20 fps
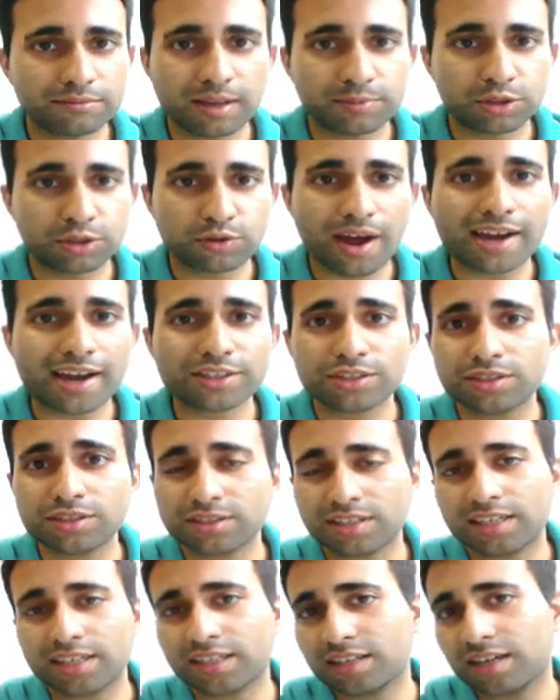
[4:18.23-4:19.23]

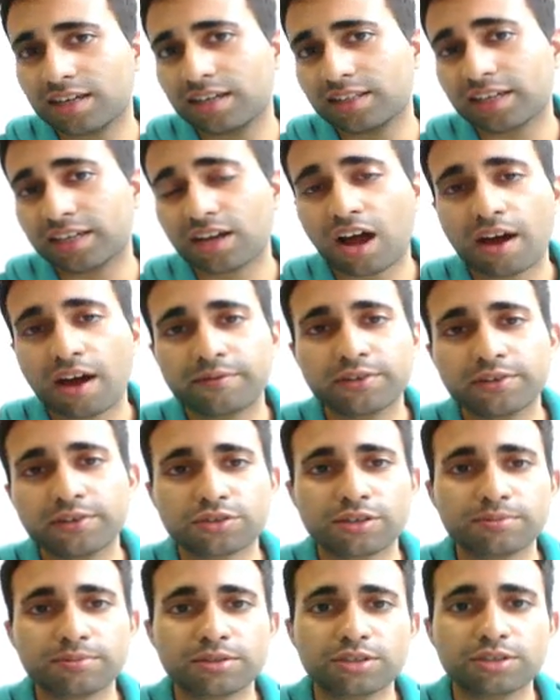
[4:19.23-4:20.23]
abstractions like
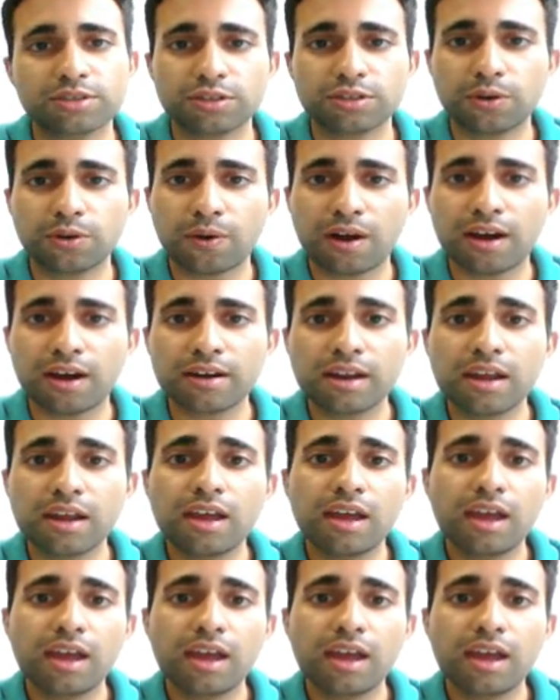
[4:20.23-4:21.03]
CoffeeScript and so on.